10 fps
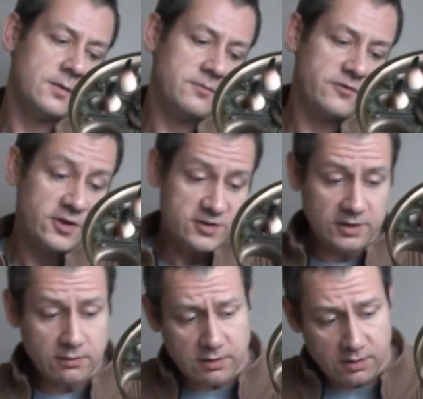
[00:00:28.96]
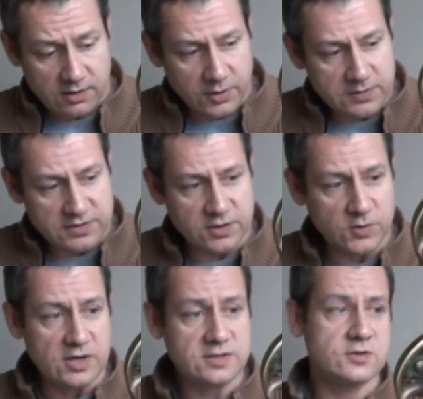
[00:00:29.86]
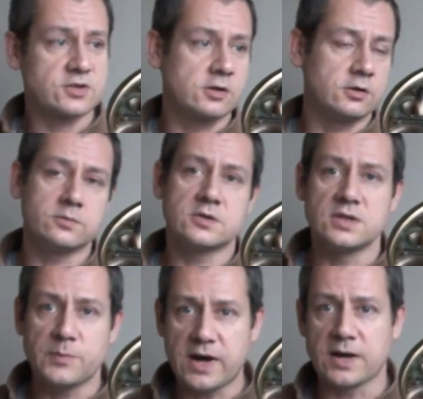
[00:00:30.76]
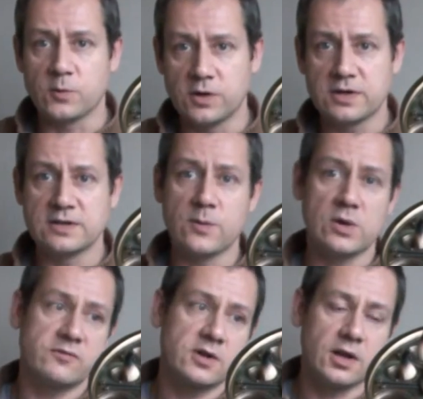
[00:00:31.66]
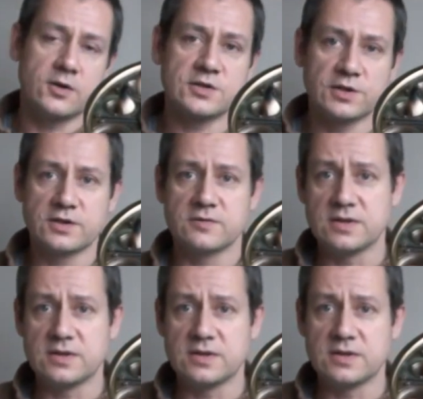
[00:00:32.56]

First thing I'll go into is the sculpt and the paintwork, and then we'll have a closer look